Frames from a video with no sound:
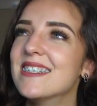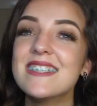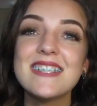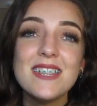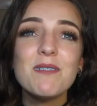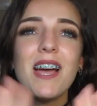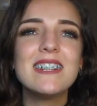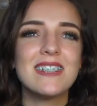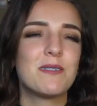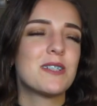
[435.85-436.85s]
see, the way I
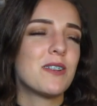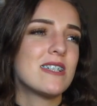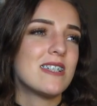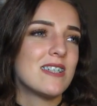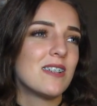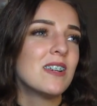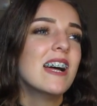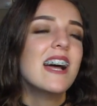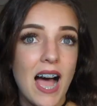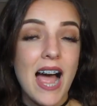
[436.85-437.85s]
did it was crazy too.
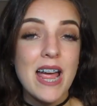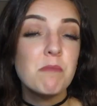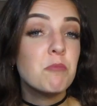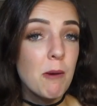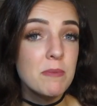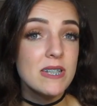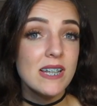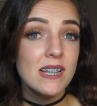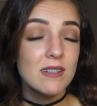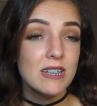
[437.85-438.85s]
I
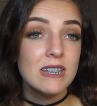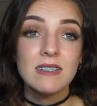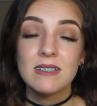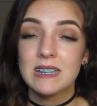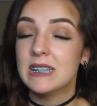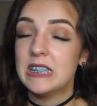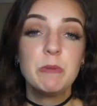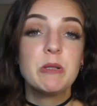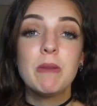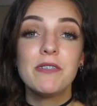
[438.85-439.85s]
abruptly
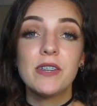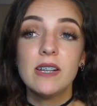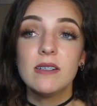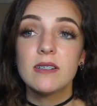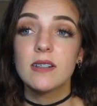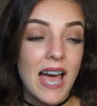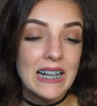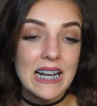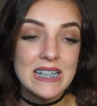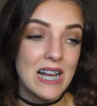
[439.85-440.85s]
leap to my feet
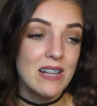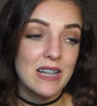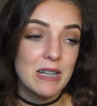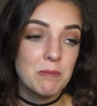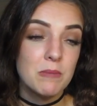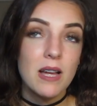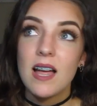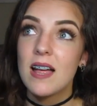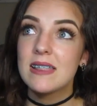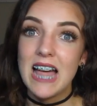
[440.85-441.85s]
and I tell him,
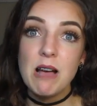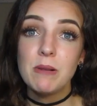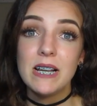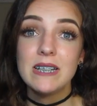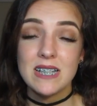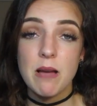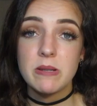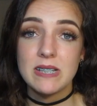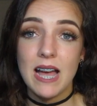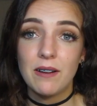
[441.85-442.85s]
that plane is
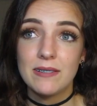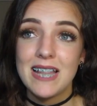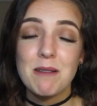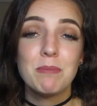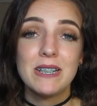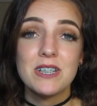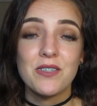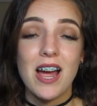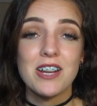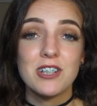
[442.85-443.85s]
coming down. That plane is
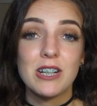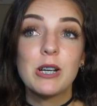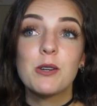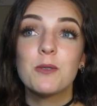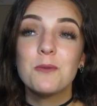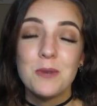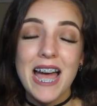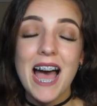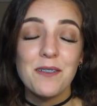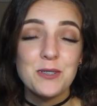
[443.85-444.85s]
crashing. We
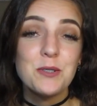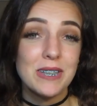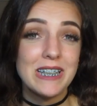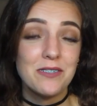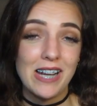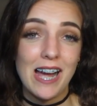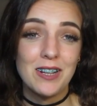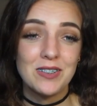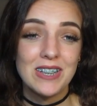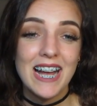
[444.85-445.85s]
have to leave
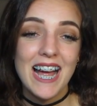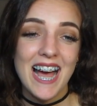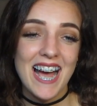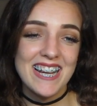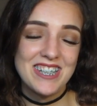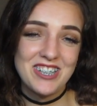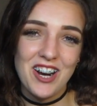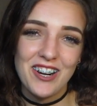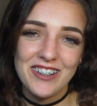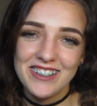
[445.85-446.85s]
now. I
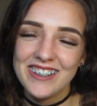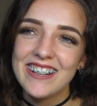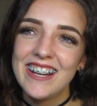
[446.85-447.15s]
start